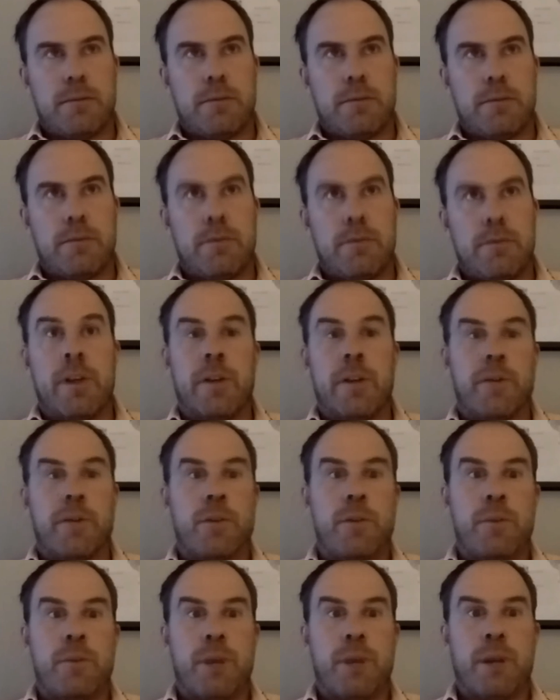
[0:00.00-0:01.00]
rear
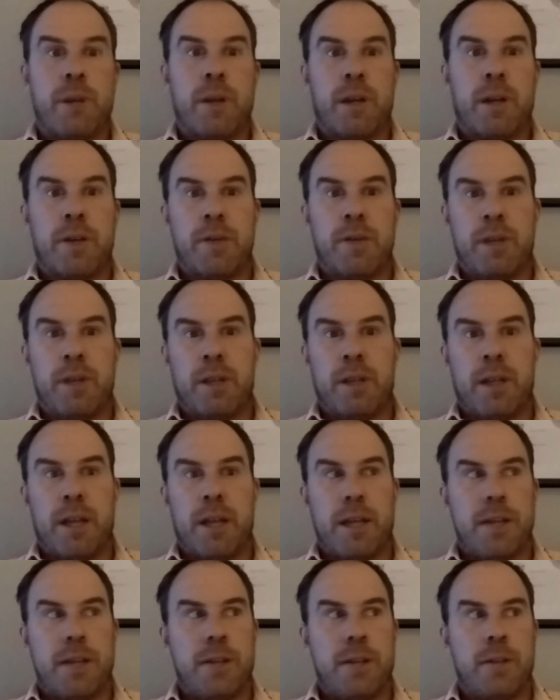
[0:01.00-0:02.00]
view mirror and
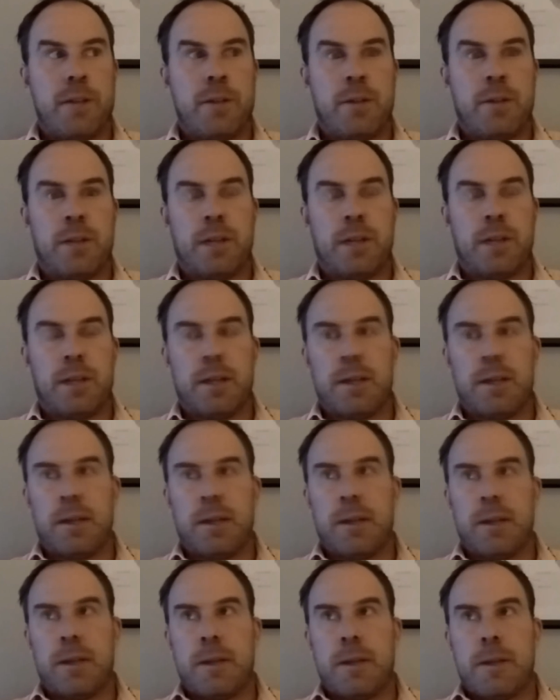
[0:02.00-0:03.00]
realize you know like
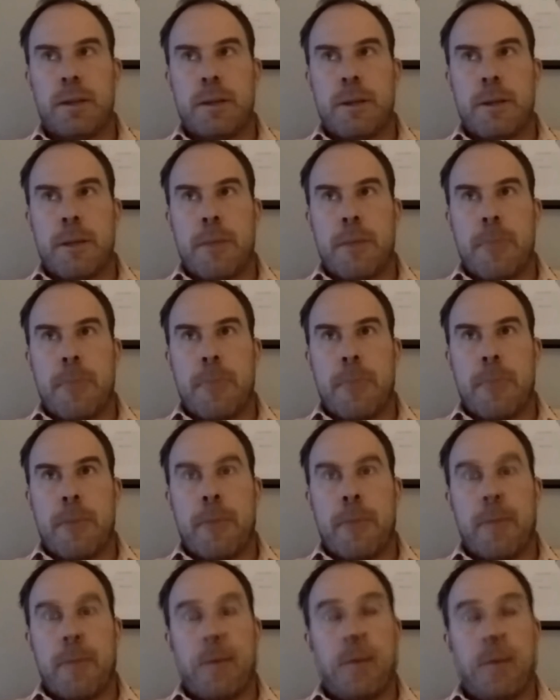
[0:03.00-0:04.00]

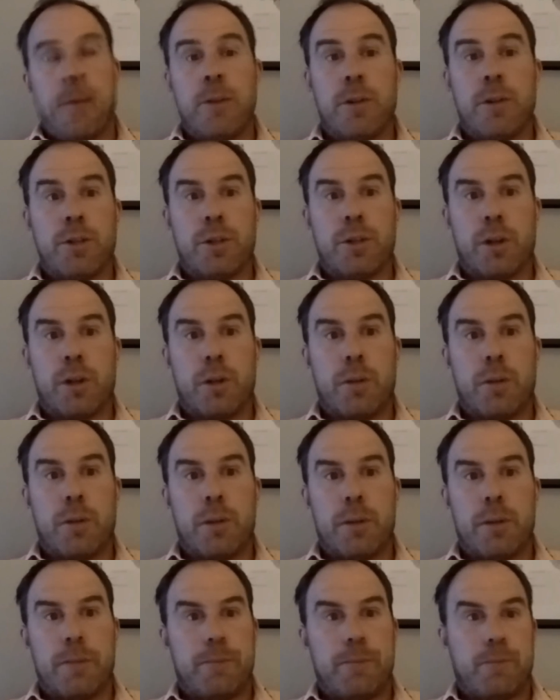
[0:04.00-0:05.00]
I'm there to do a job.
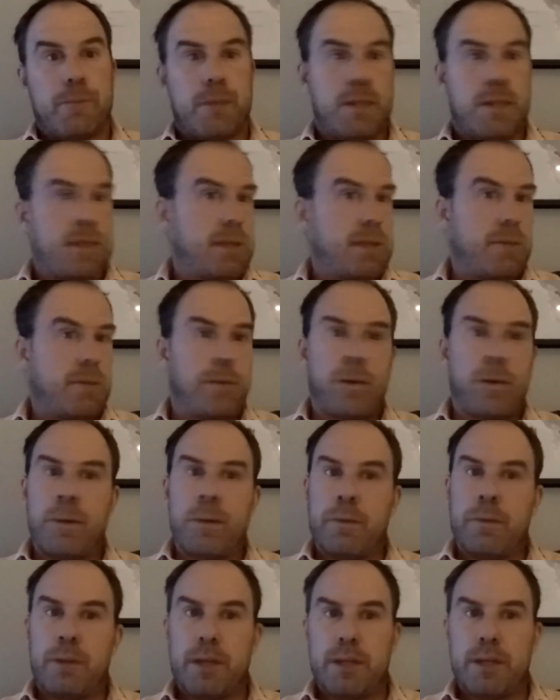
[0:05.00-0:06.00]
This is a
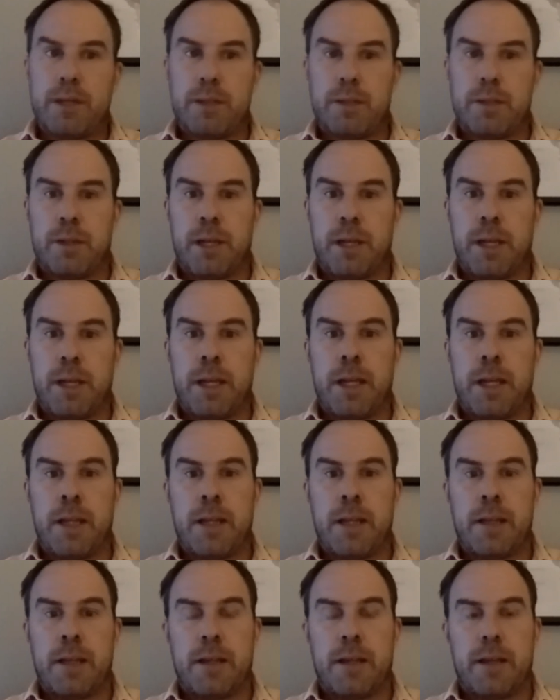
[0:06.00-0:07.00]
brilliant place to play
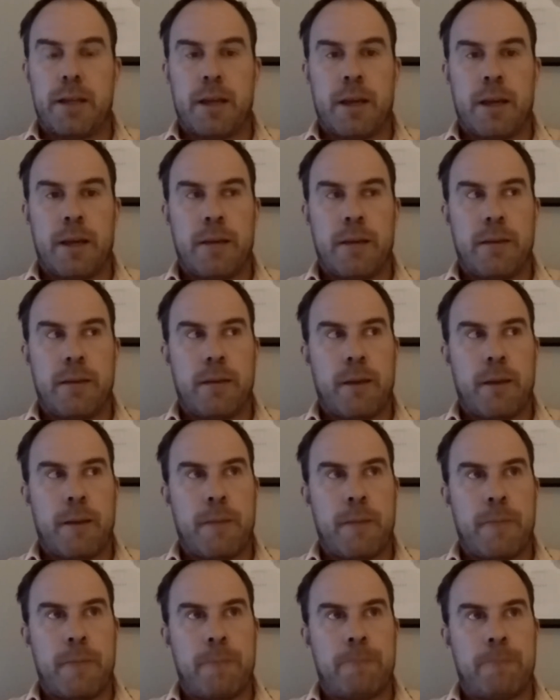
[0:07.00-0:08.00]
and and
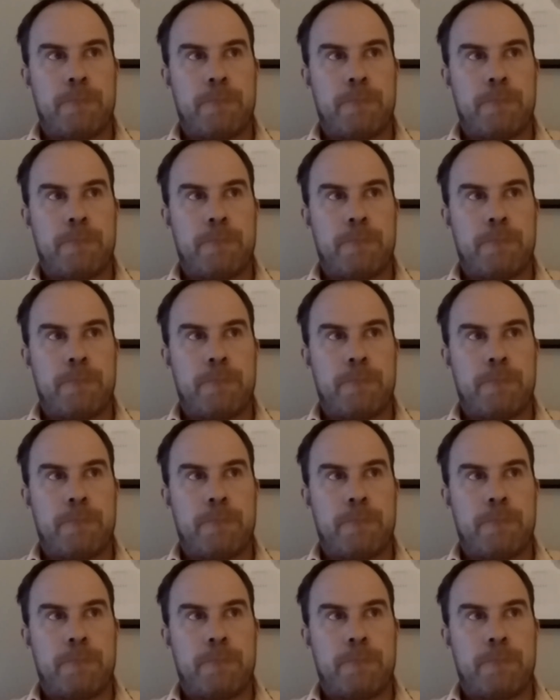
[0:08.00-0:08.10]
um,